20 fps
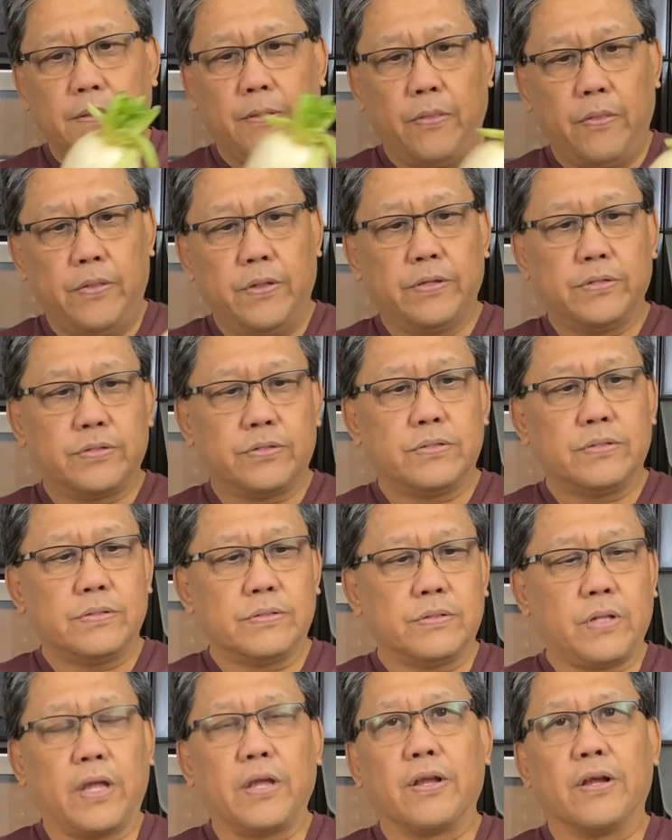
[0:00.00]
this
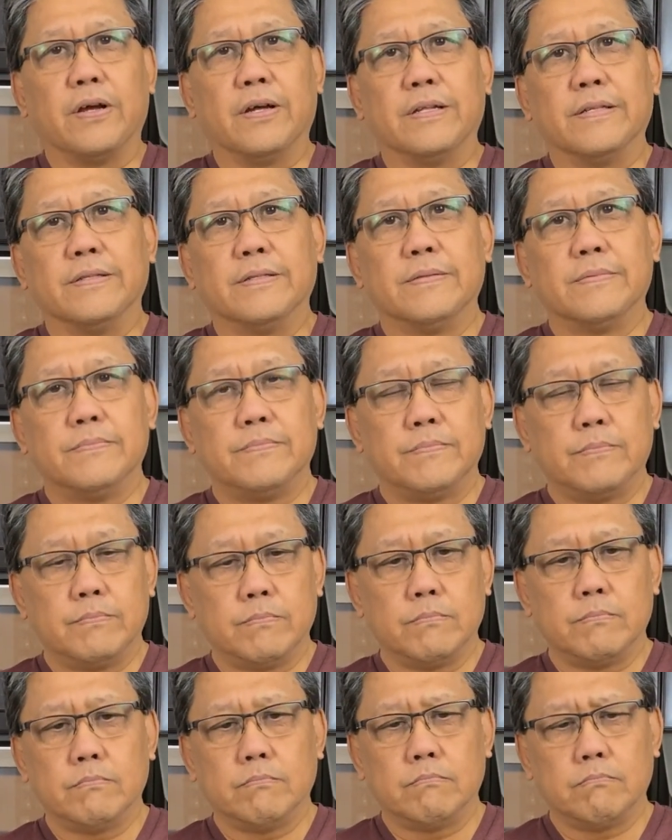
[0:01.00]
daikon.
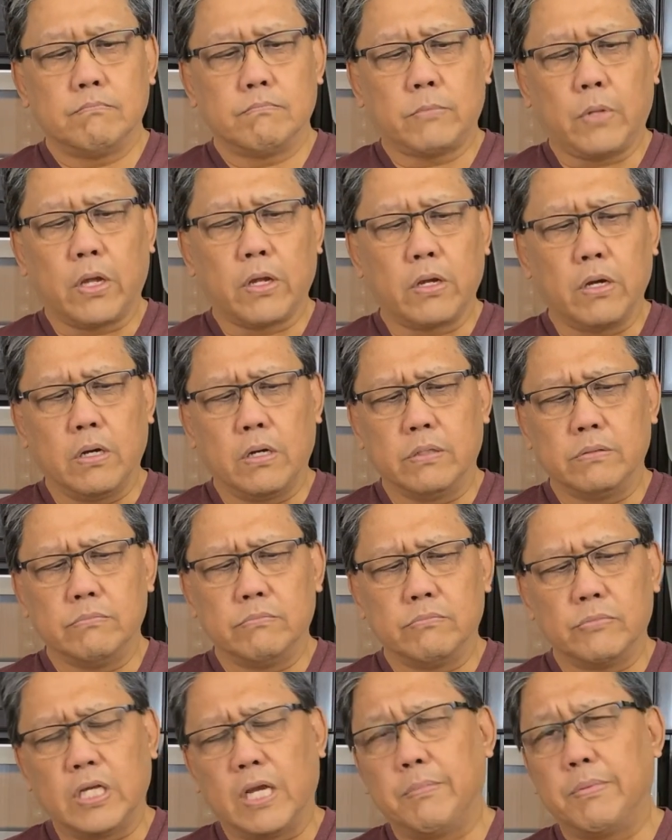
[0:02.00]
Daikon,
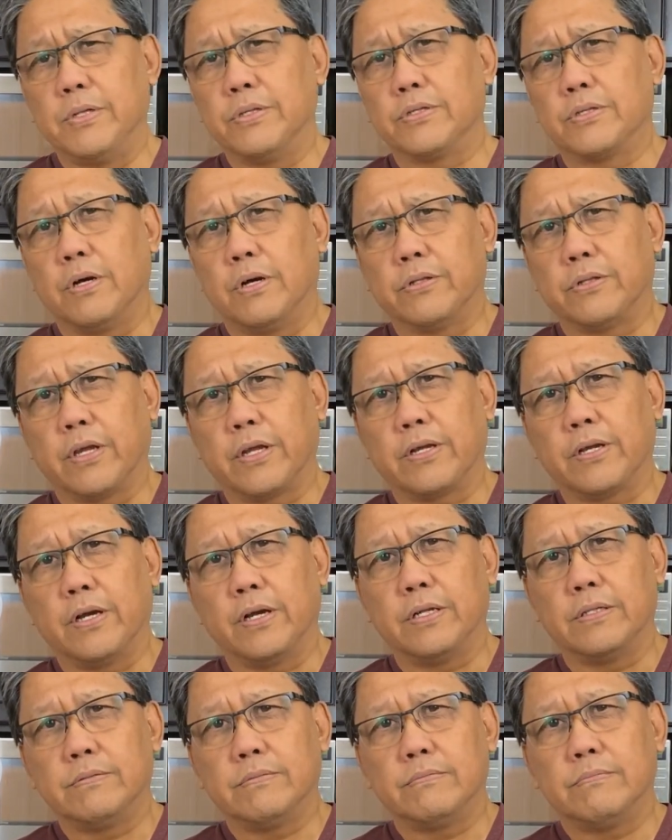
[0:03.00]
Japanese call it
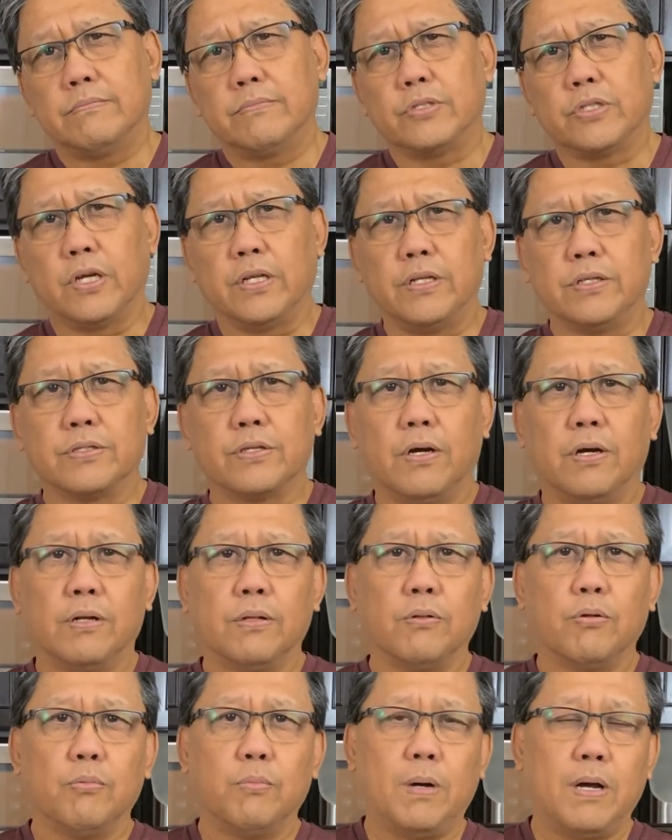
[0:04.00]
daikon, Chinese call it
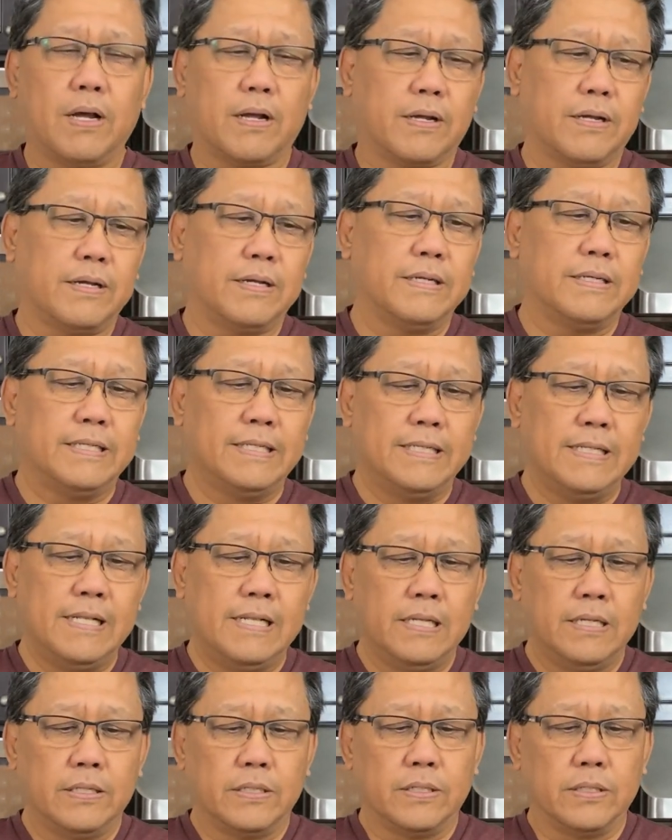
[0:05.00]
lo bak.
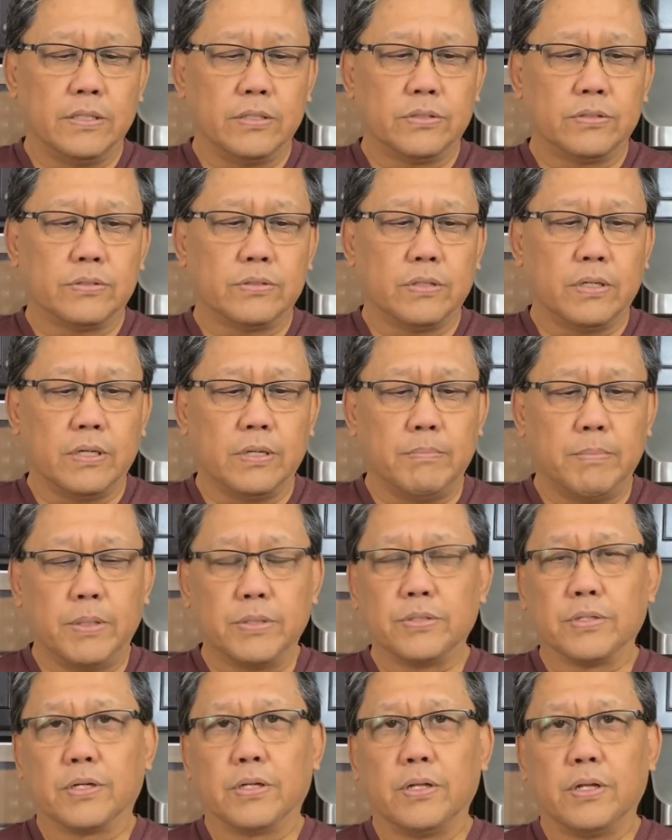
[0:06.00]
It's
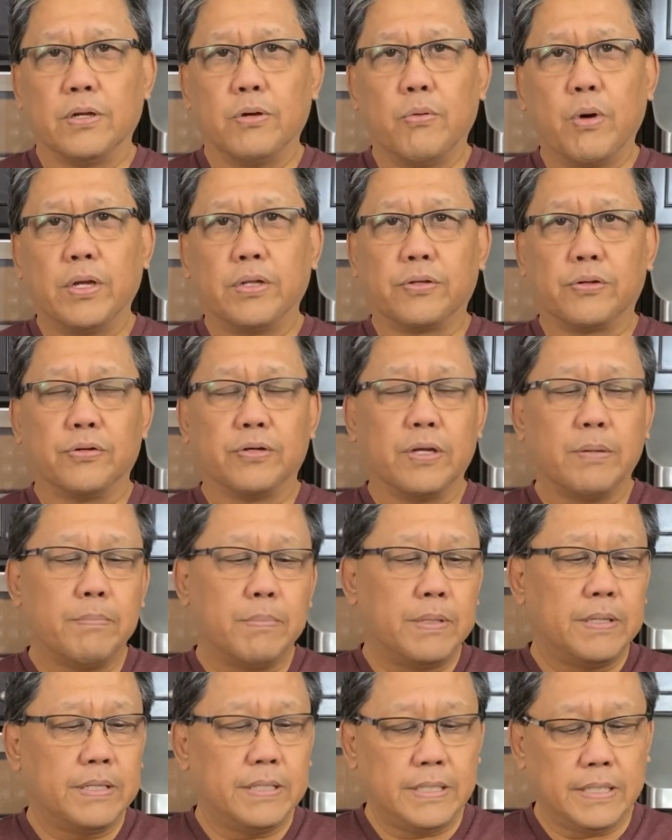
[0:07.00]
basically a white turnip.
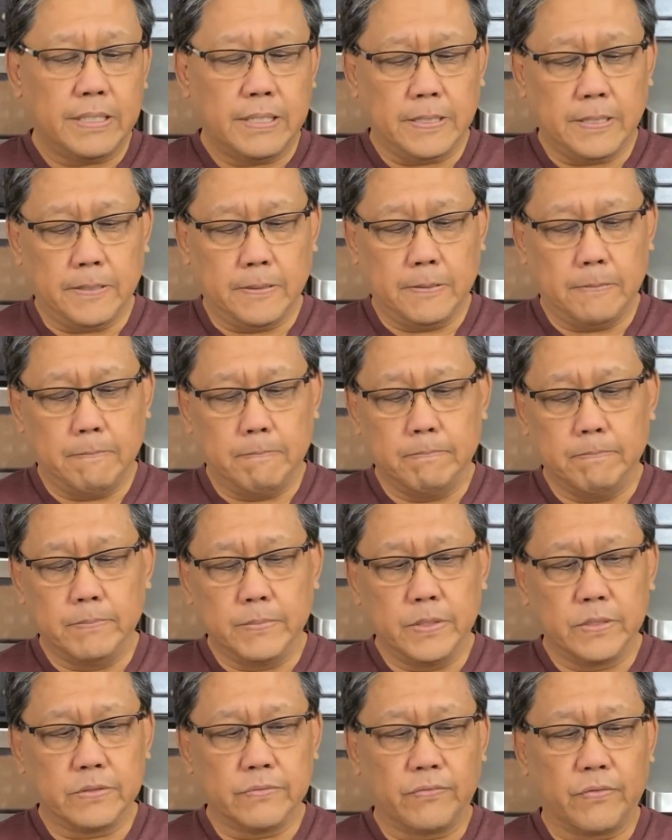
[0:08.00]

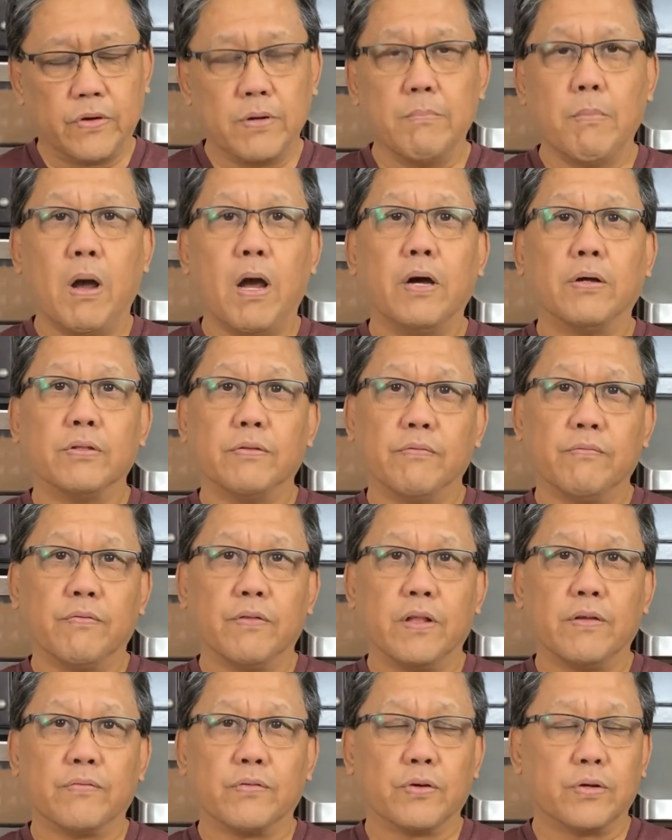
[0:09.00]
It's very mild in
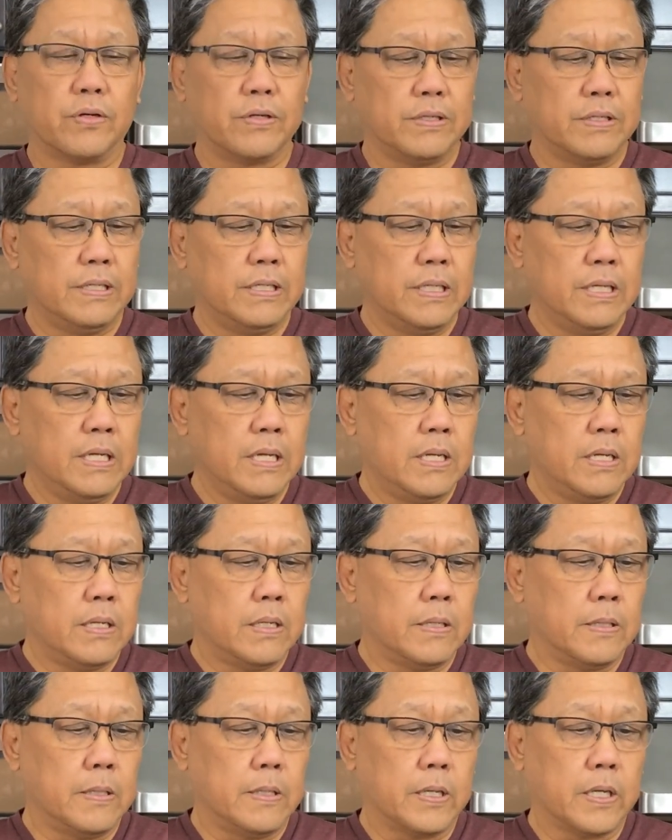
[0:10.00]
flavor.
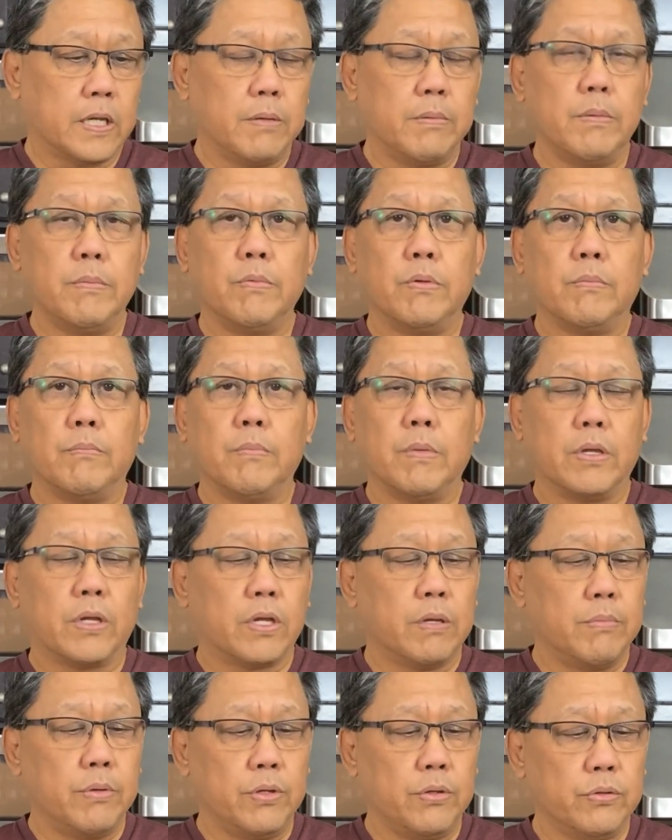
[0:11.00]
It
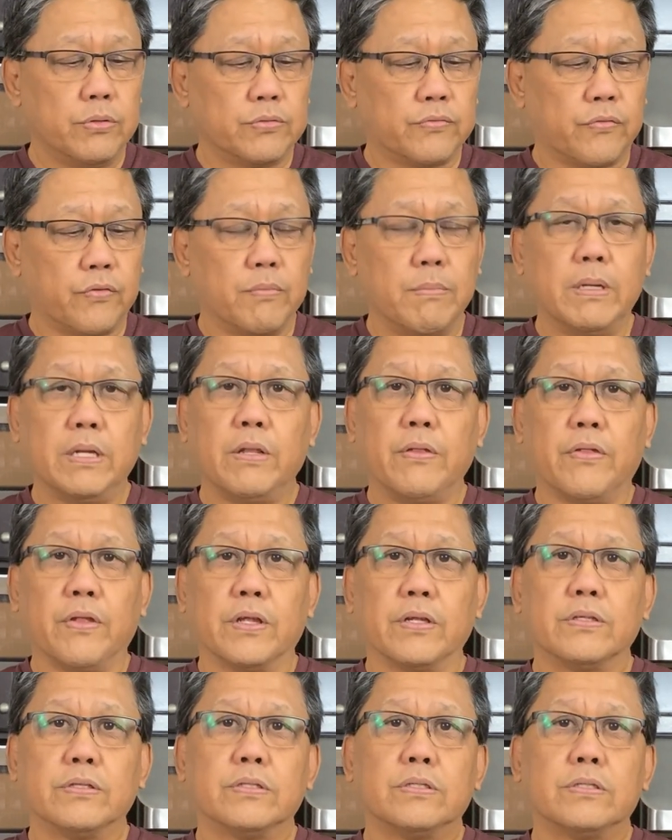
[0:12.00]
can be used for many things.